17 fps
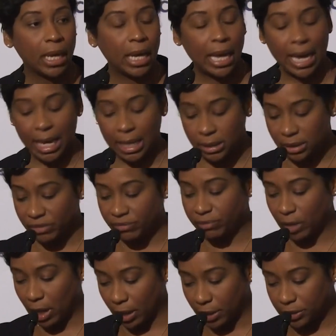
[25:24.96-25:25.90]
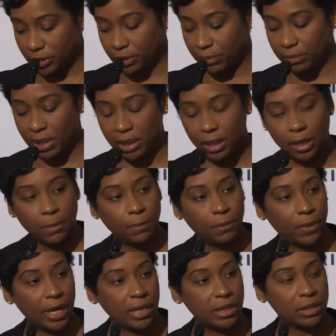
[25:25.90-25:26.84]
As of March, the median
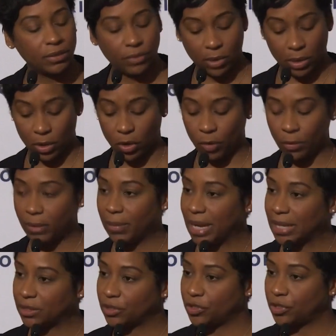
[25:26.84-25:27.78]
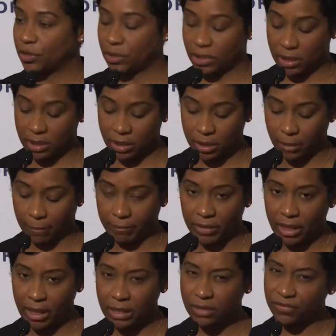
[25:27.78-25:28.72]
price of a home in Massachusetts
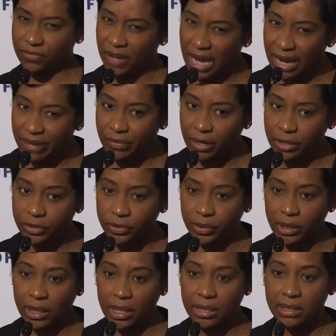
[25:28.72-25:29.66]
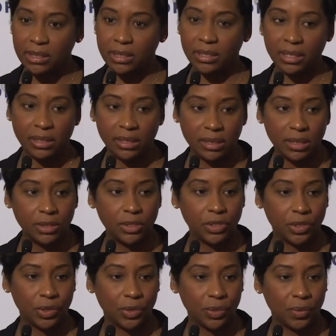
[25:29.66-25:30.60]
is
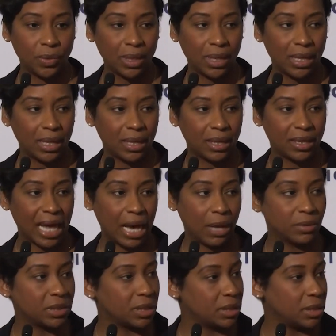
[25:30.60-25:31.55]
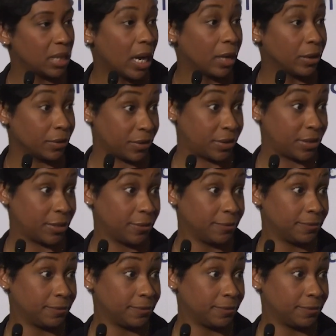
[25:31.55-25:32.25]
$562,000.